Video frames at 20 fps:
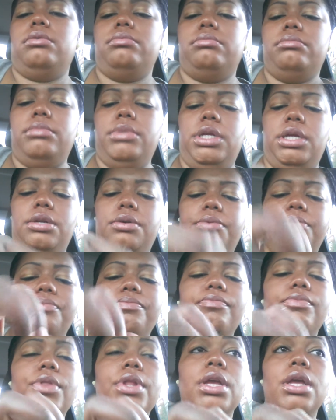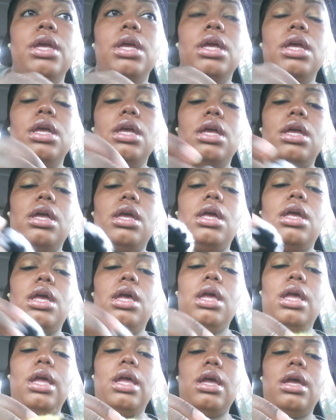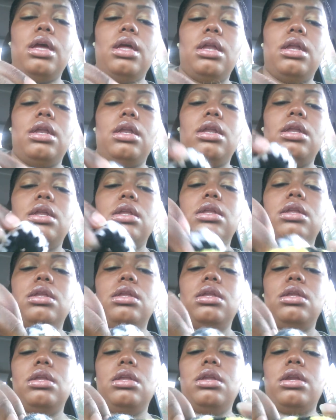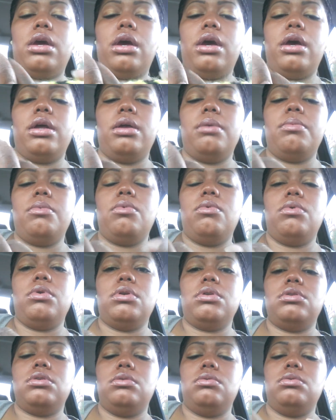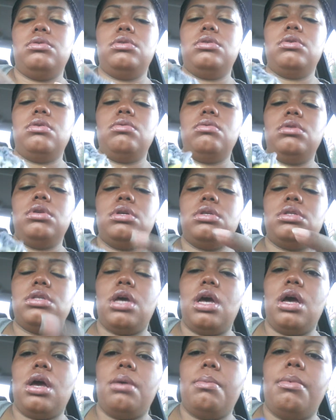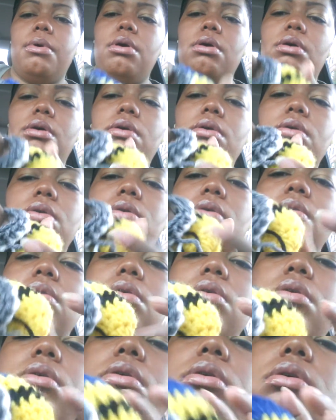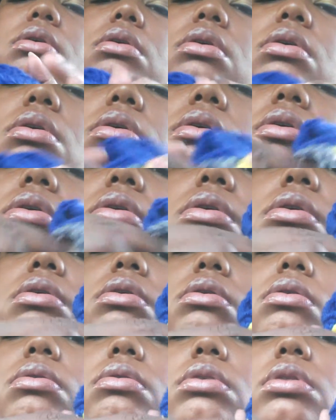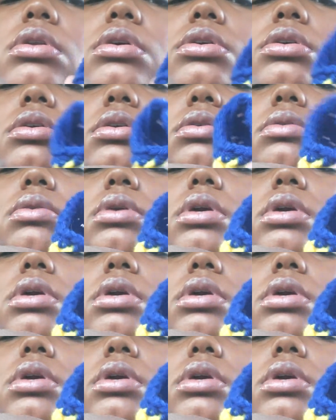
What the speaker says: needle. And I am going to sew this eyeball on the shoe